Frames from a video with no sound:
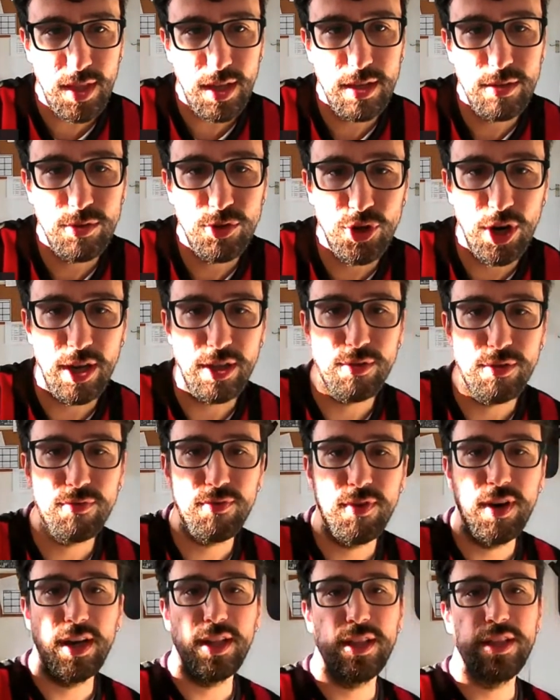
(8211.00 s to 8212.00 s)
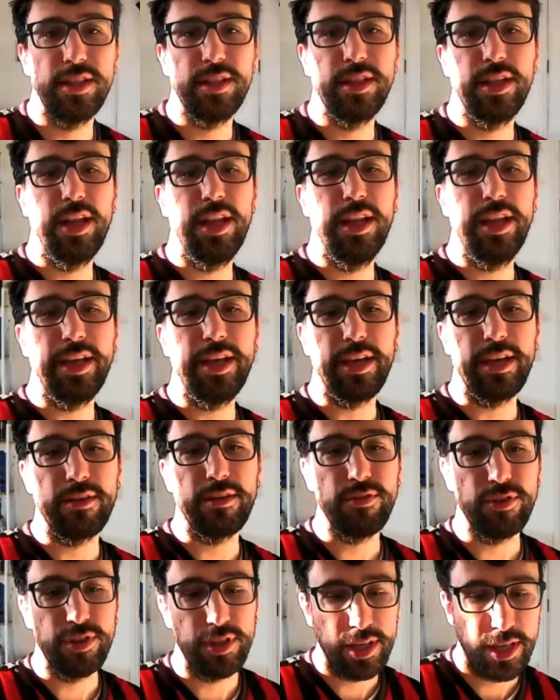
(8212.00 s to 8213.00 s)
Trying to find a link
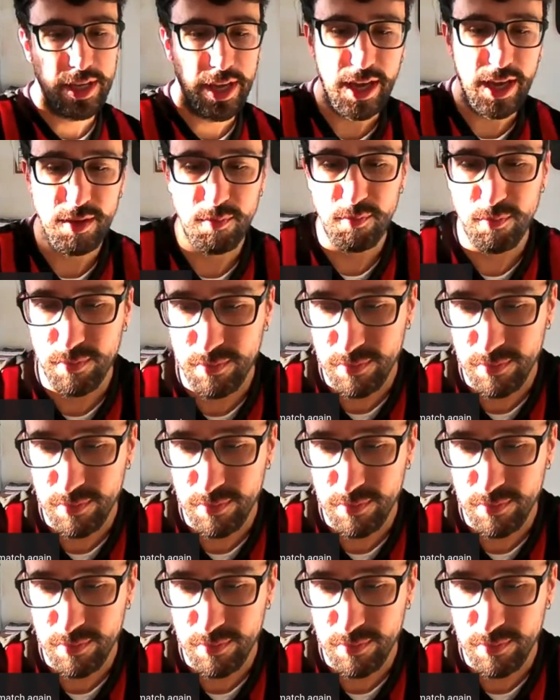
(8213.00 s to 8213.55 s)
for the game.